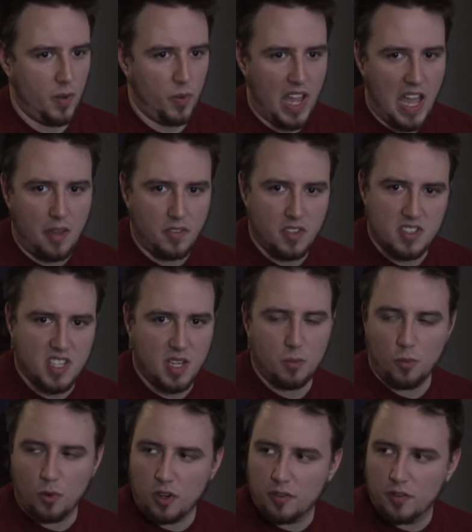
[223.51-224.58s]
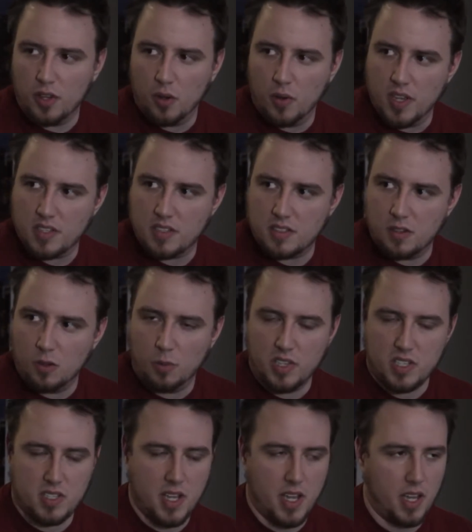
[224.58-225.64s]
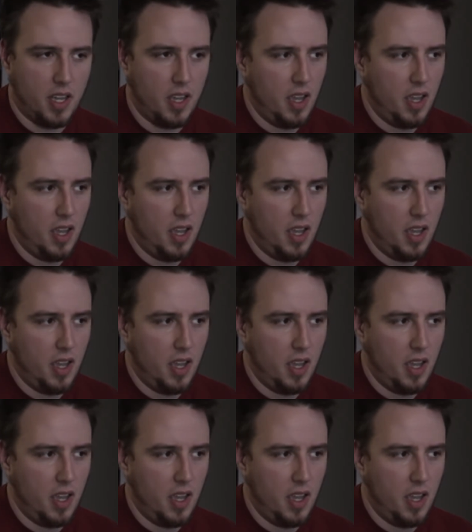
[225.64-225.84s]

we have the same workflow as OpenStack.